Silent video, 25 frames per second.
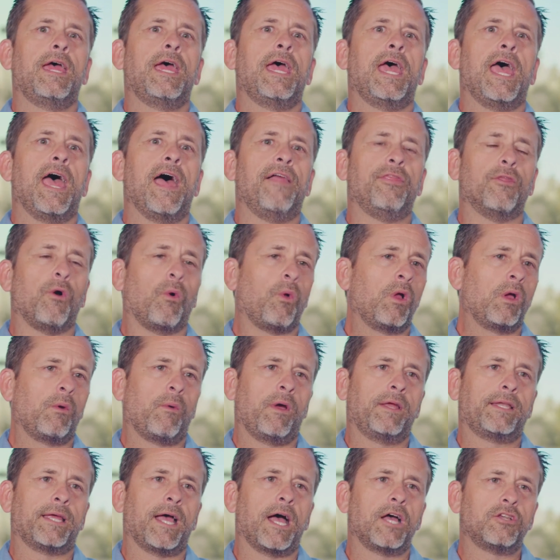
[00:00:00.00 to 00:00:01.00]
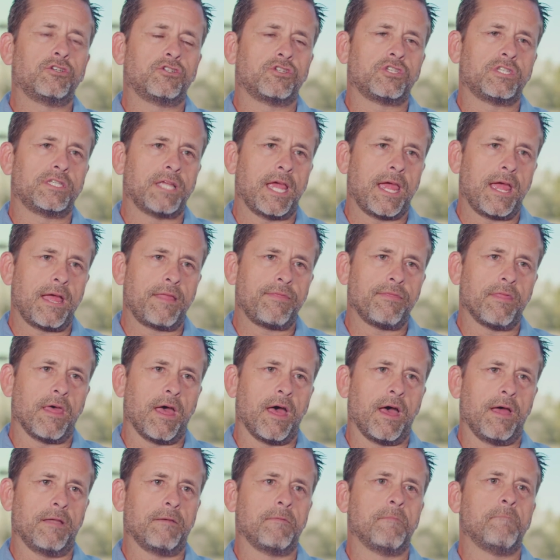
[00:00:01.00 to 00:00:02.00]
And the only way to understand
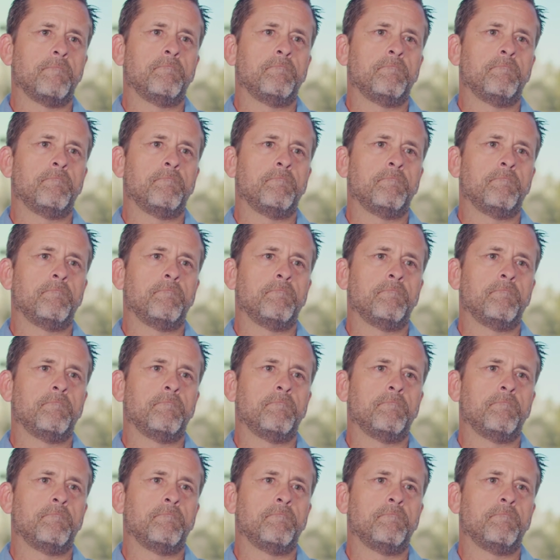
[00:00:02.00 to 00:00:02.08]
that